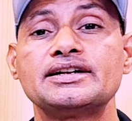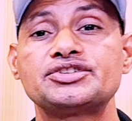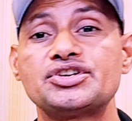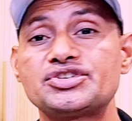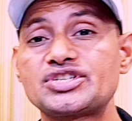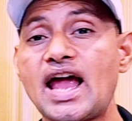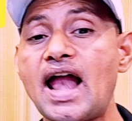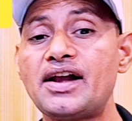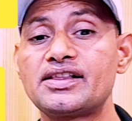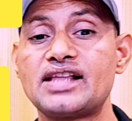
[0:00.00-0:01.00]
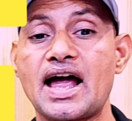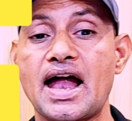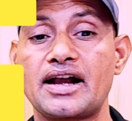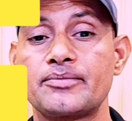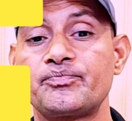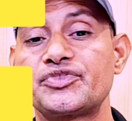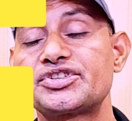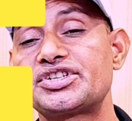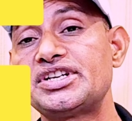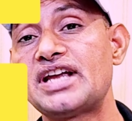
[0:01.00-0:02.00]
She said that
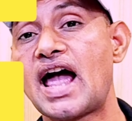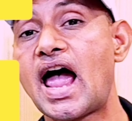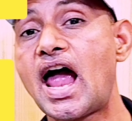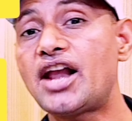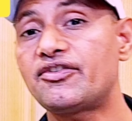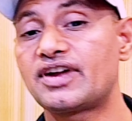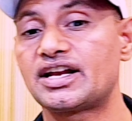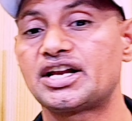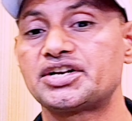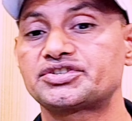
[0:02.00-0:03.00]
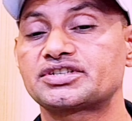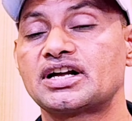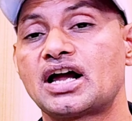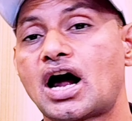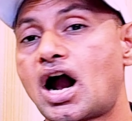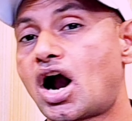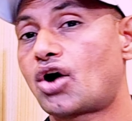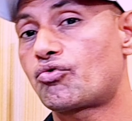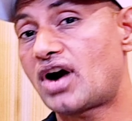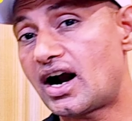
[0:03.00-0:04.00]
she had finished
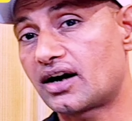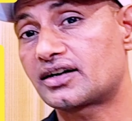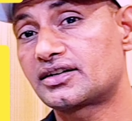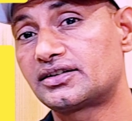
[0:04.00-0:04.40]
her work.